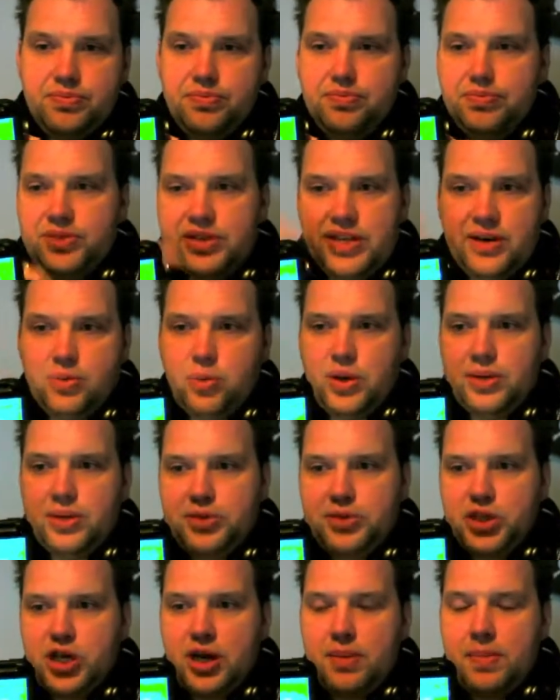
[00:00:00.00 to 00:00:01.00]
their web
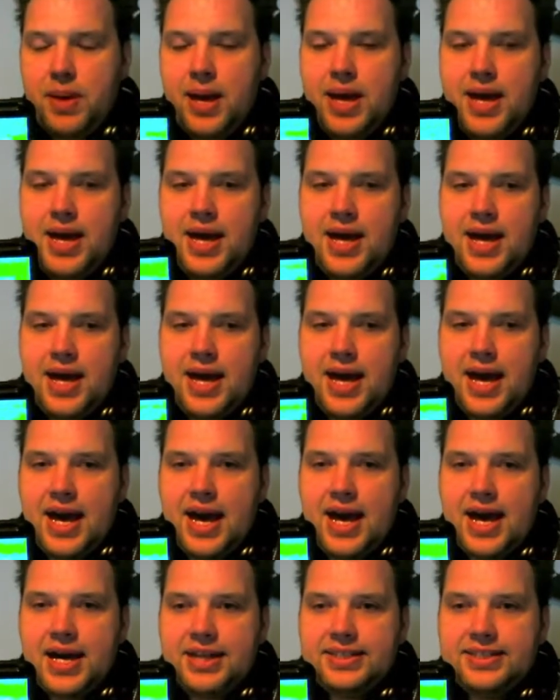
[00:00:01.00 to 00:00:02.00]
shop,
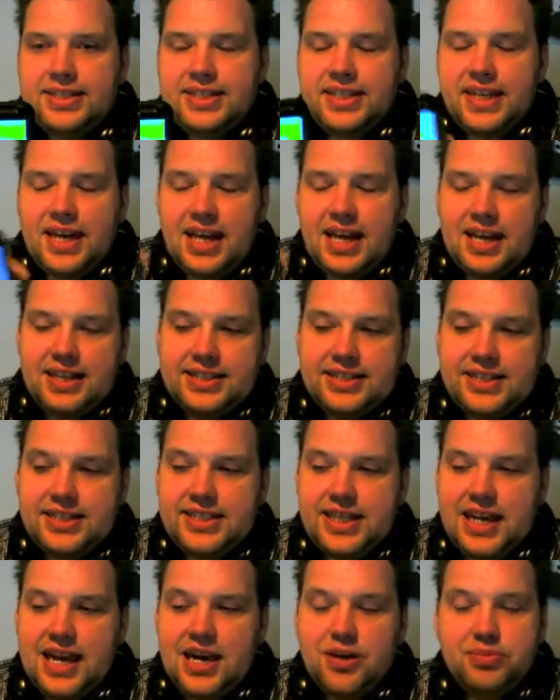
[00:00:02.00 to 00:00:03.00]
and this
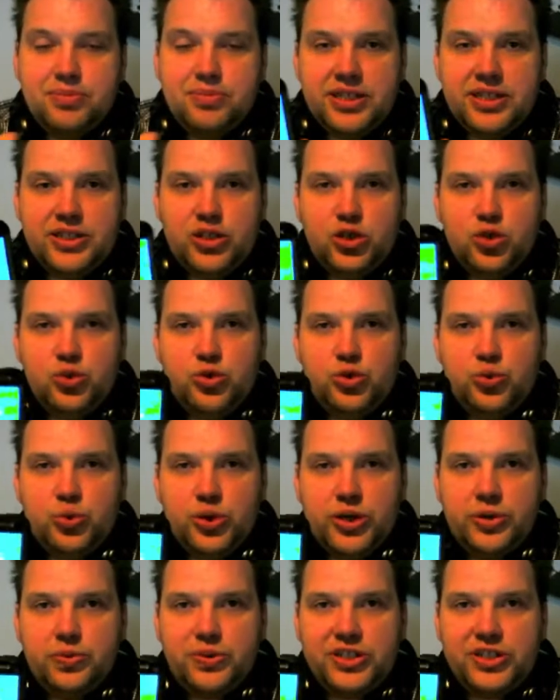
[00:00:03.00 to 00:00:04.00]
allowed me to
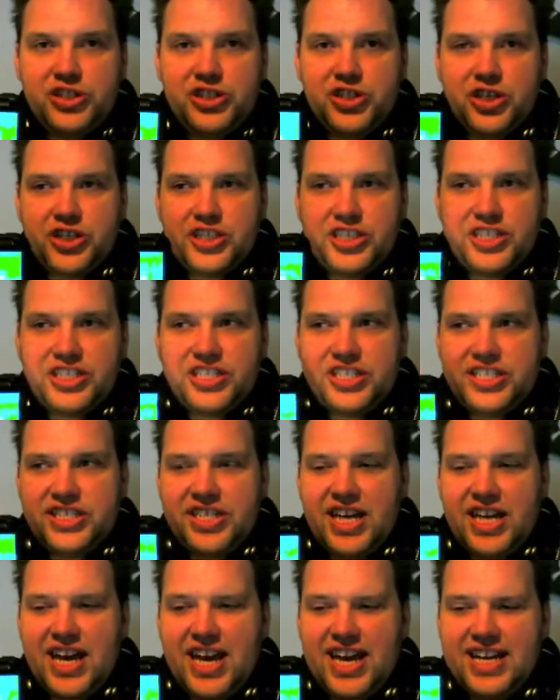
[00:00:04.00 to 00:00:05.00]
work with sockets
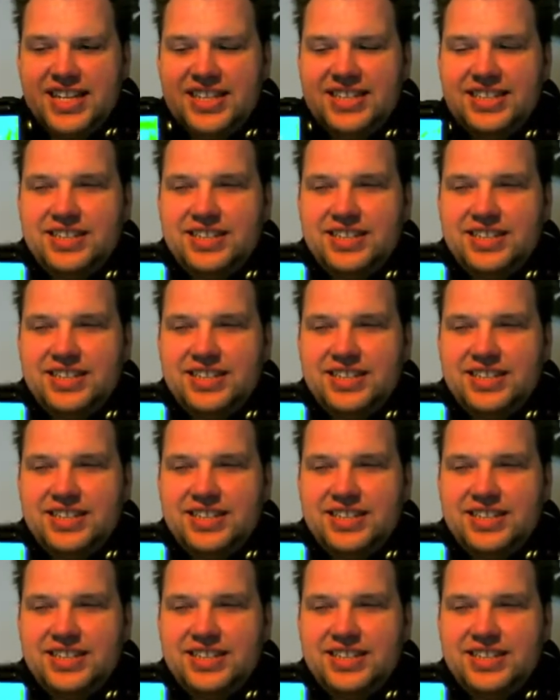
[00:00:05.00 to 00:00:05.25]
and